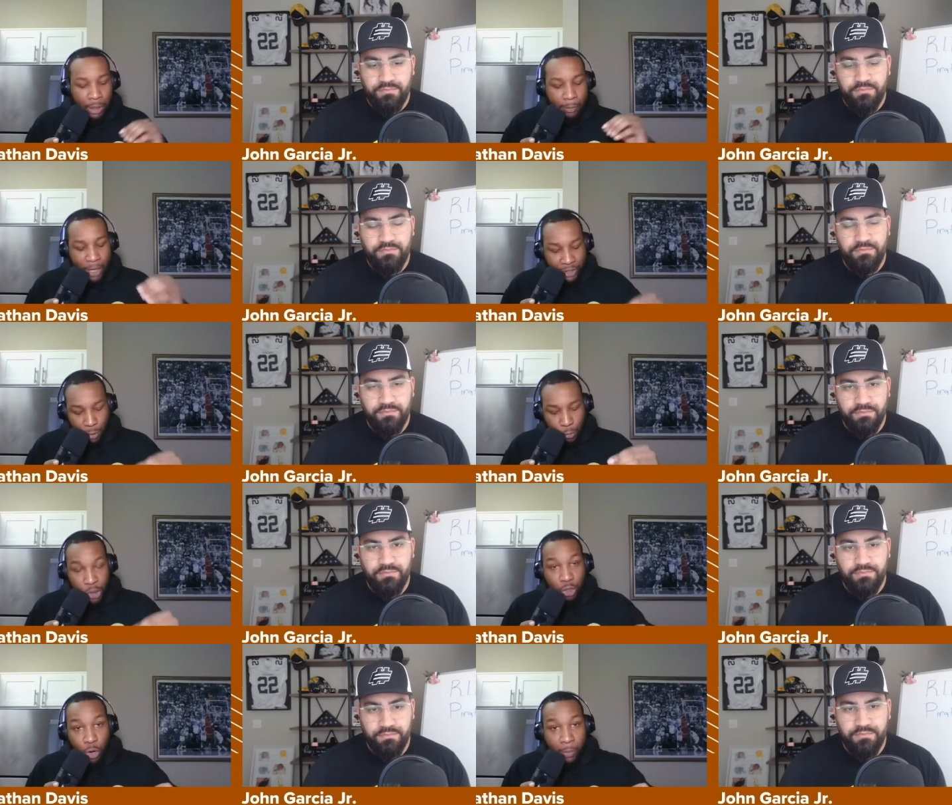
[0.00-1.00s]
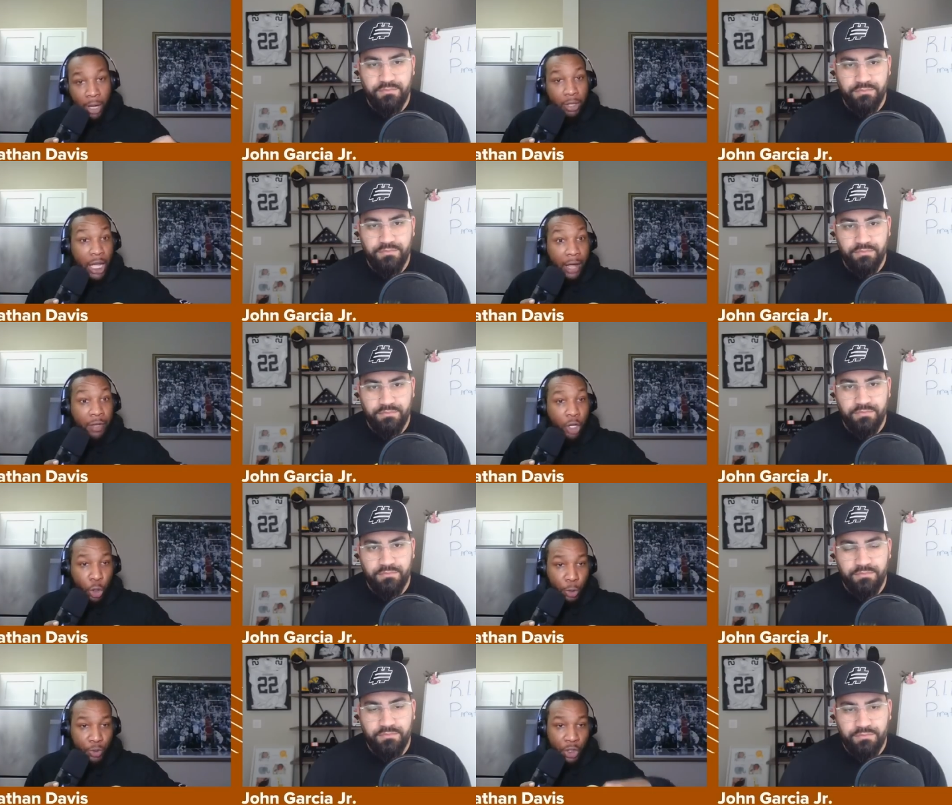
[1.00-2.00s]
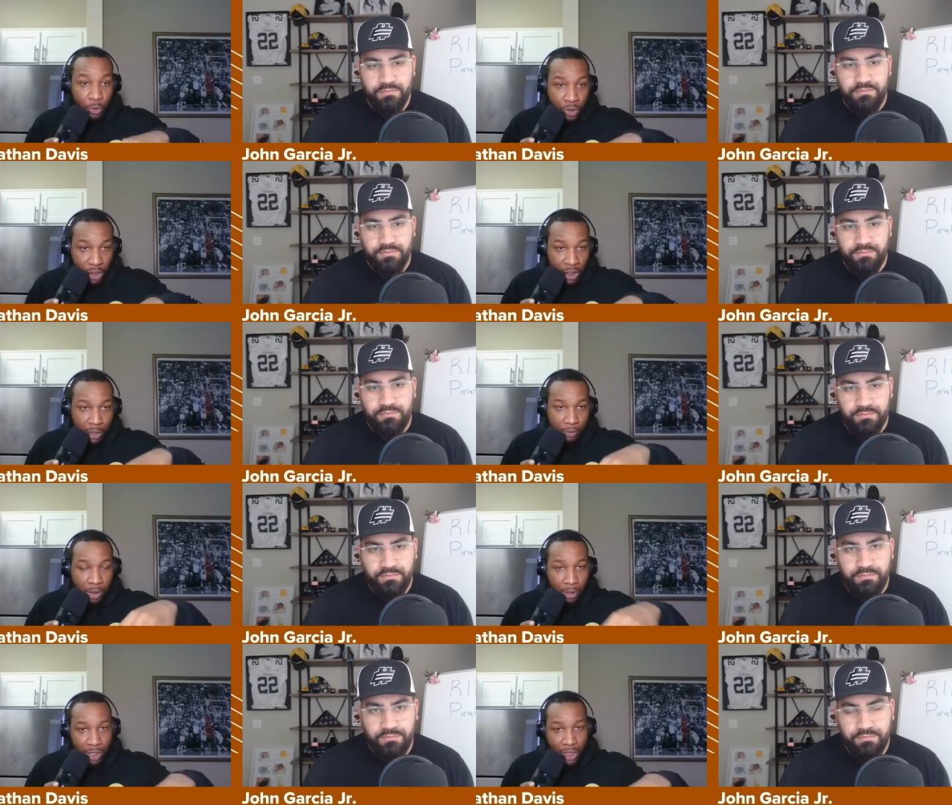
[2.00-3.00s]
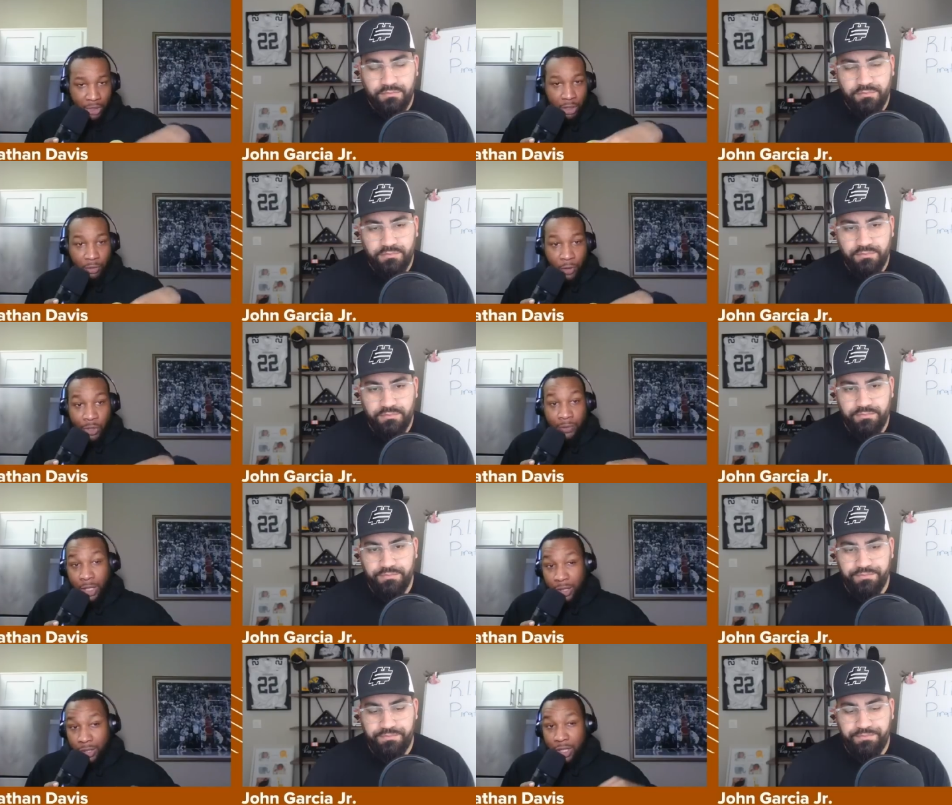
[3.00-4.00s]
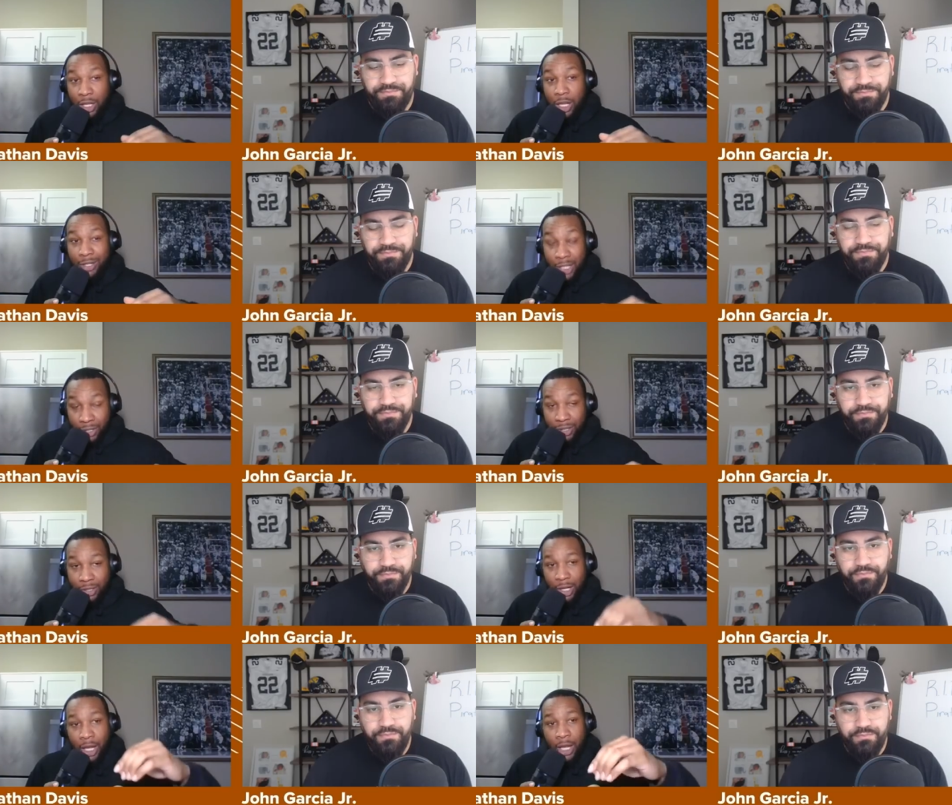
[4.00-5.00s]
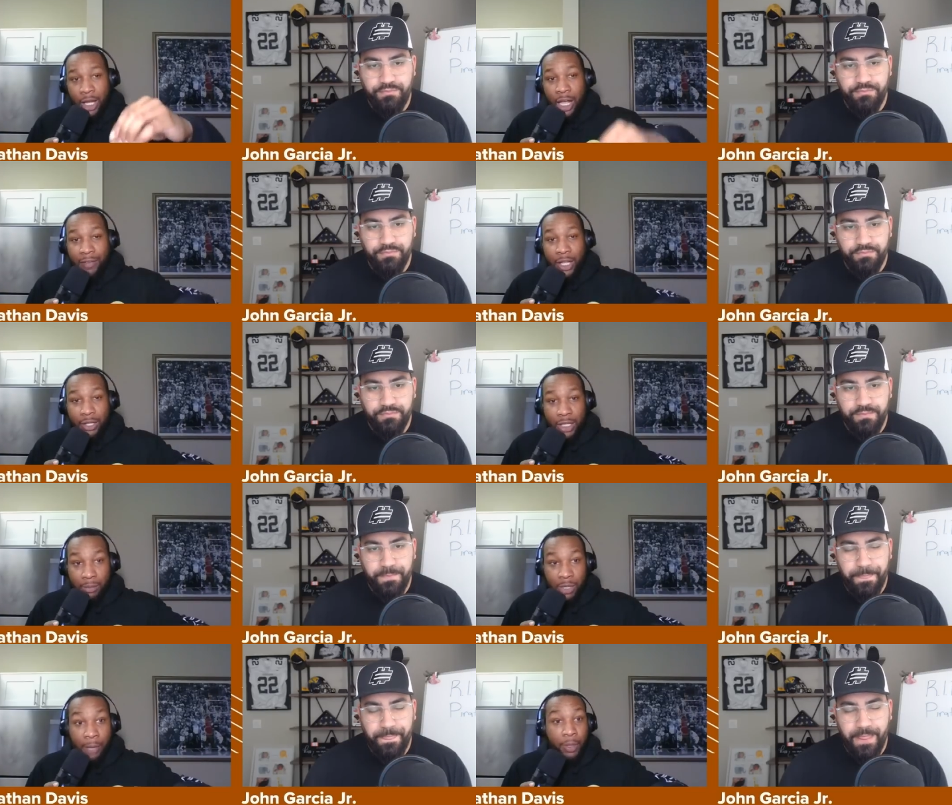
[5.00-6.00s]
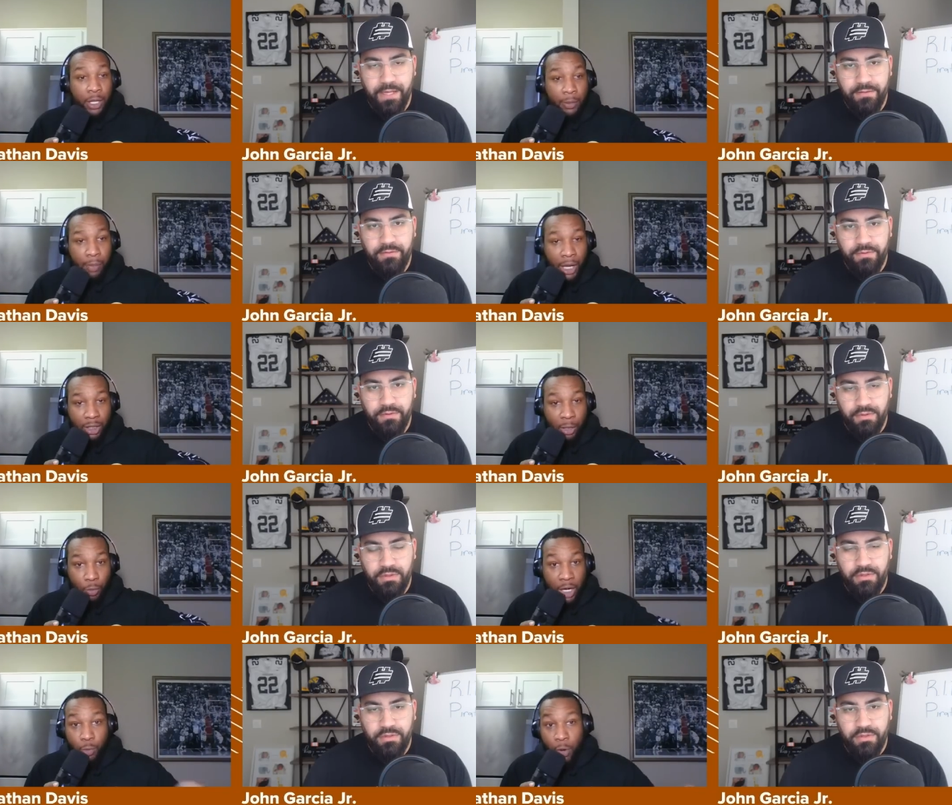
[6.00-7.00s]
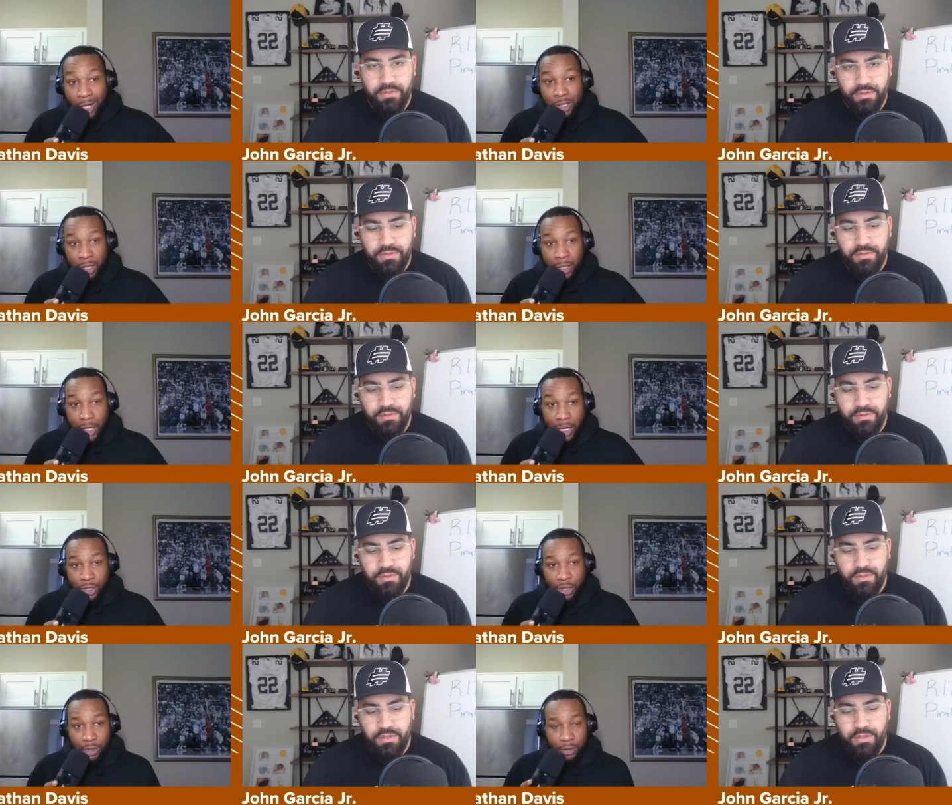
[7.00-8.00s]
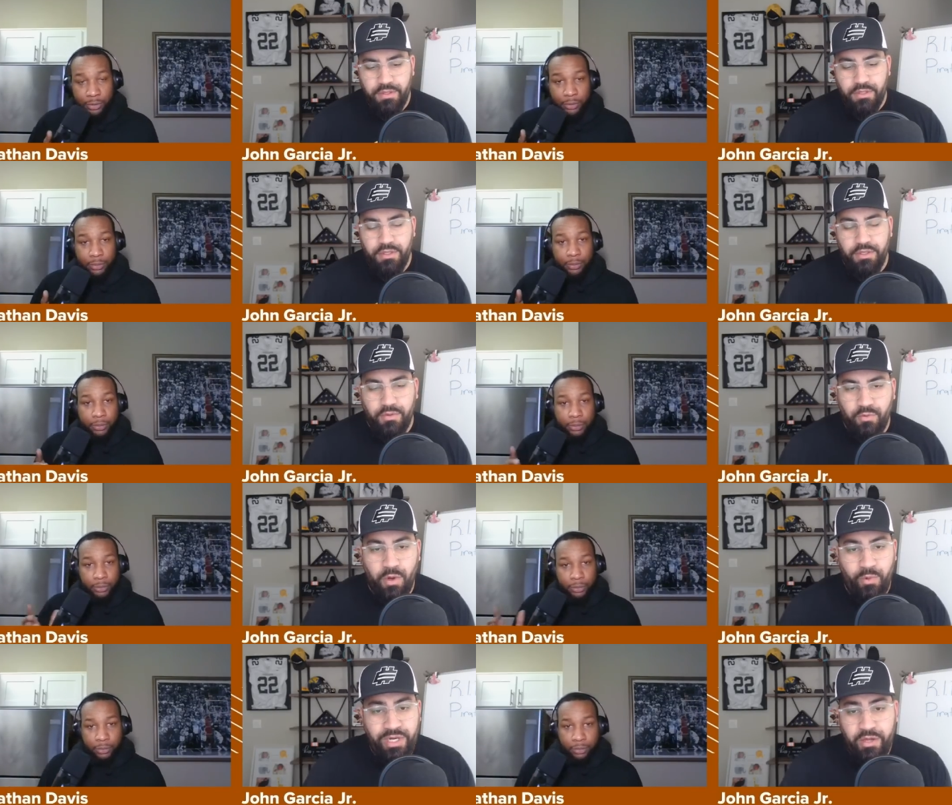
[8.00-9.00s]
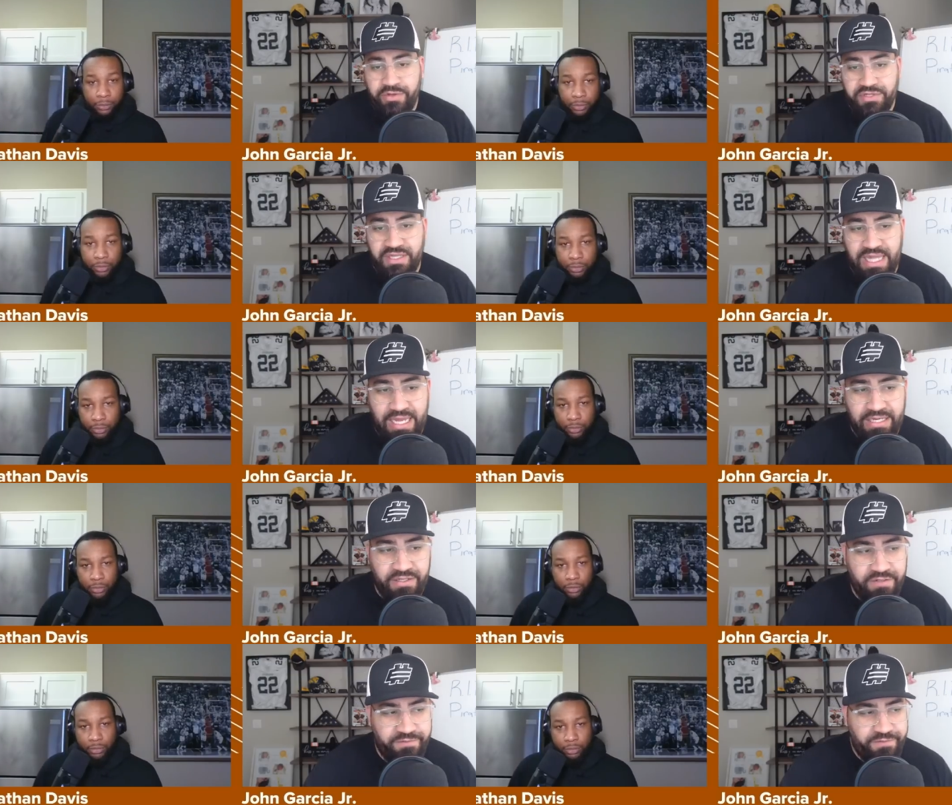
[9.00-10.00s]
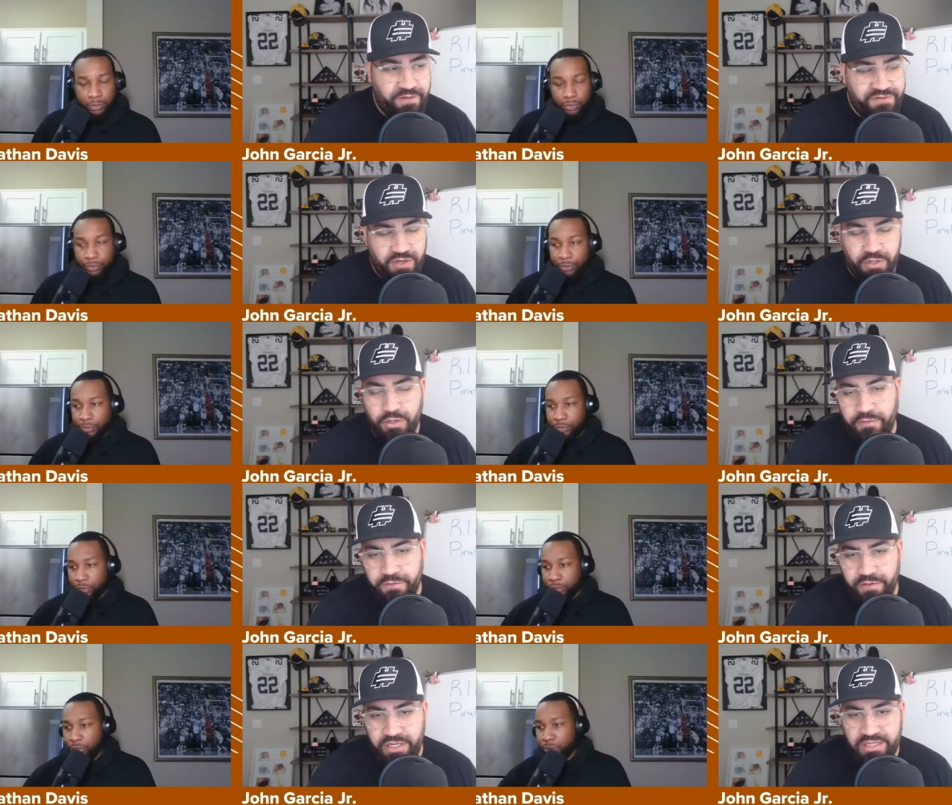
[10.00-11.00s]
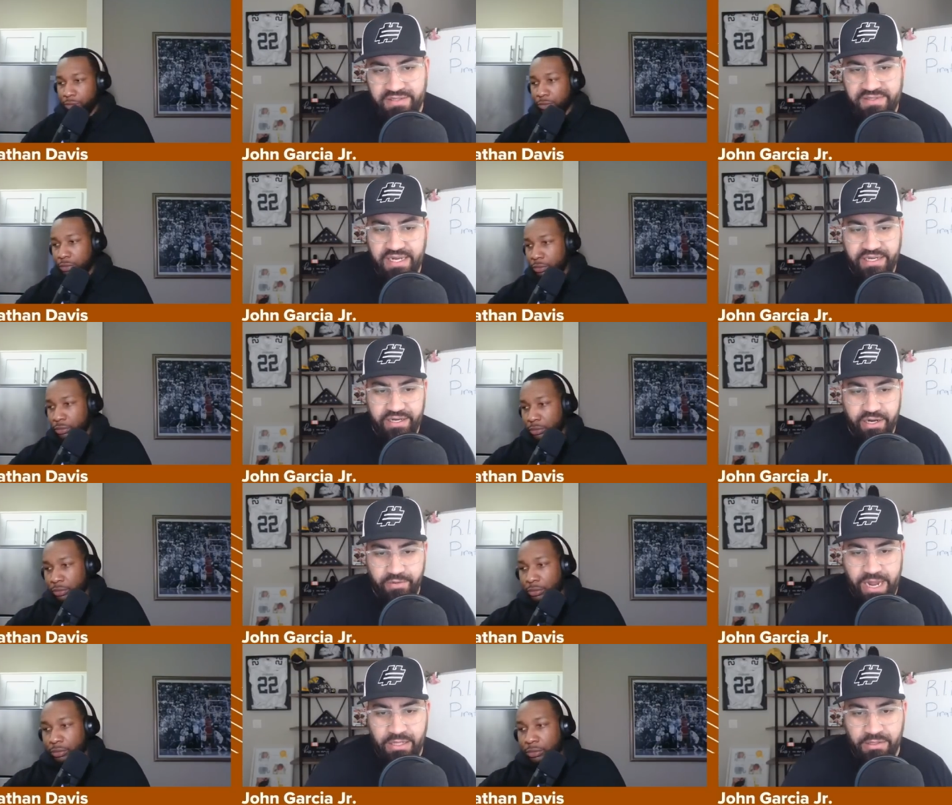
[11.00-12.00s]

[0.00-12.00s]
Speaker 1: Based on what you know about Gavin Holmes, do you see him coming into the University of Texas, Texas and having that same type of
Speaker 2: impact that Ryan Watts did last year? Well, we know there's a lot of of turnover in the secondary, right?